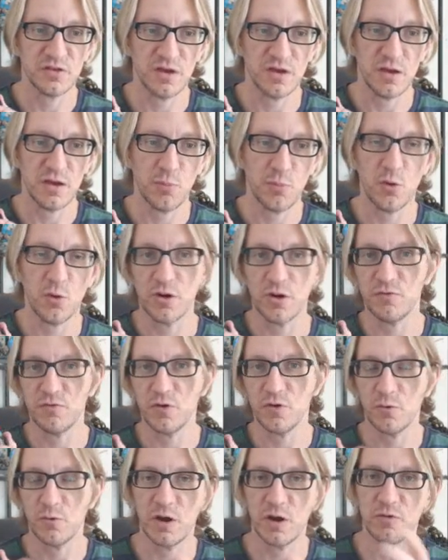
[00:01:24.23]
point of
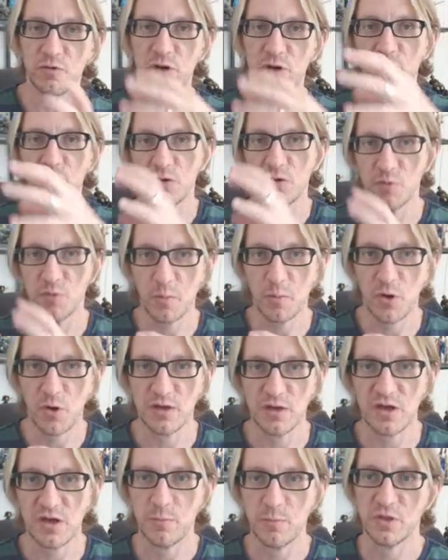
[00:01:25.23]
view or whatever. You can
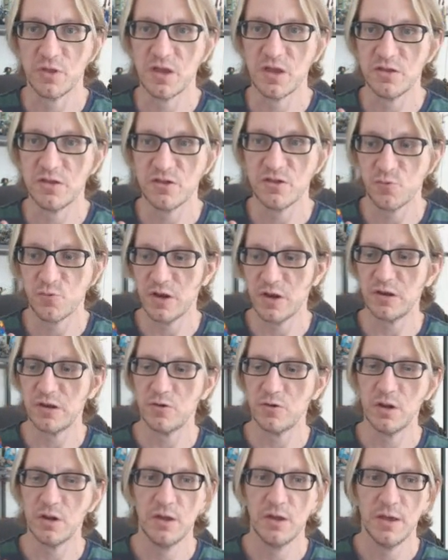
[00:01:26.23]
memorize that, but the easiest way to do
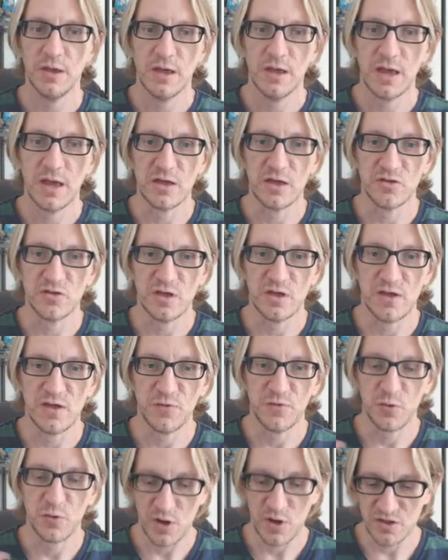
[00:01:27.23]
it is if
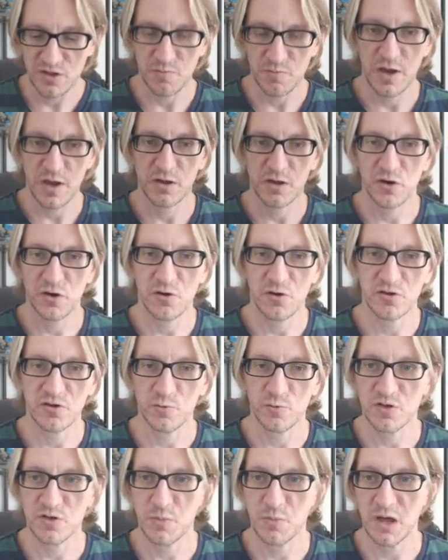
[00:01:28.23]
you watch my cursor,
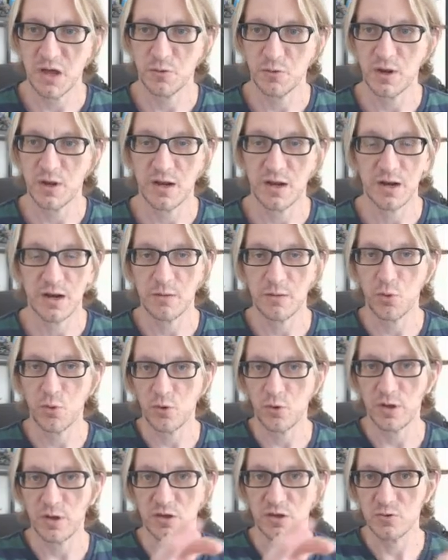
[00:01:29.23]
which by the way at any
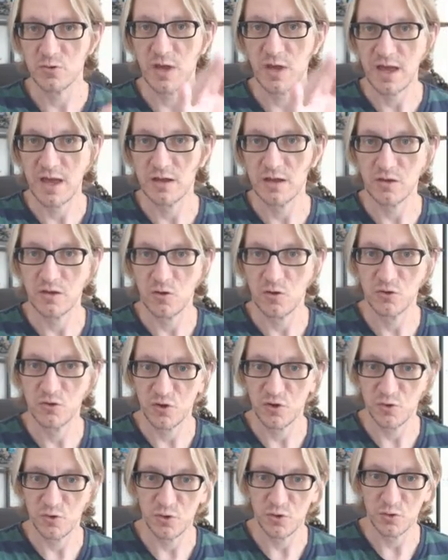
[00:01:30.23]
point you can go
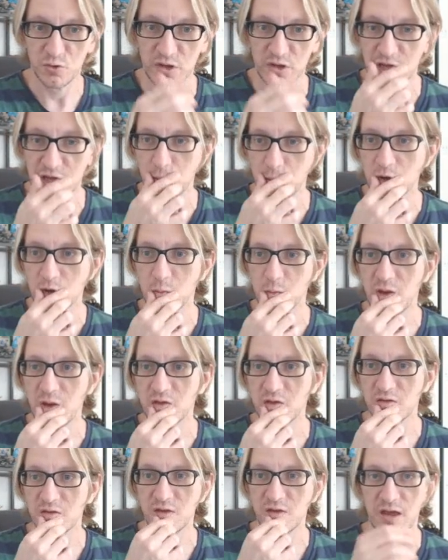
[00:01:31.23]
to your keyboard and
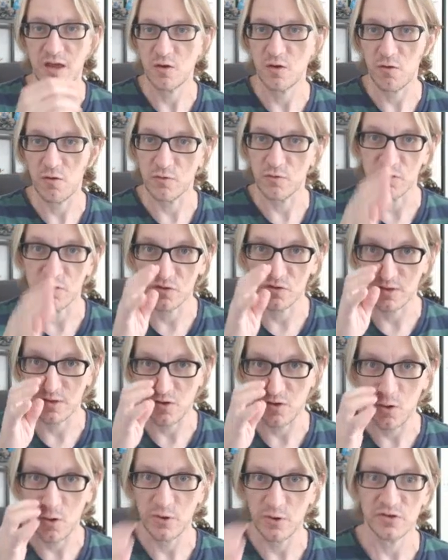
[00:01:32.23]
mouse and take over. It's
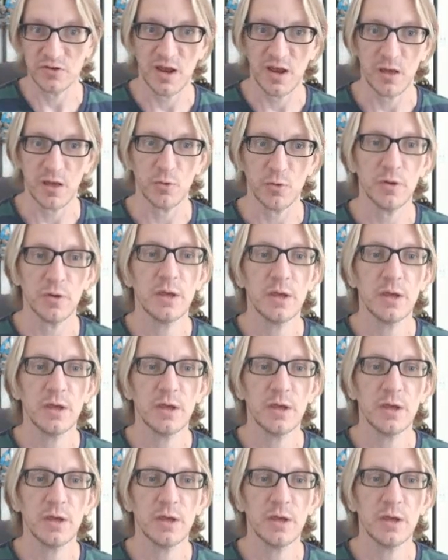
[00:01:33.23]
always enabled.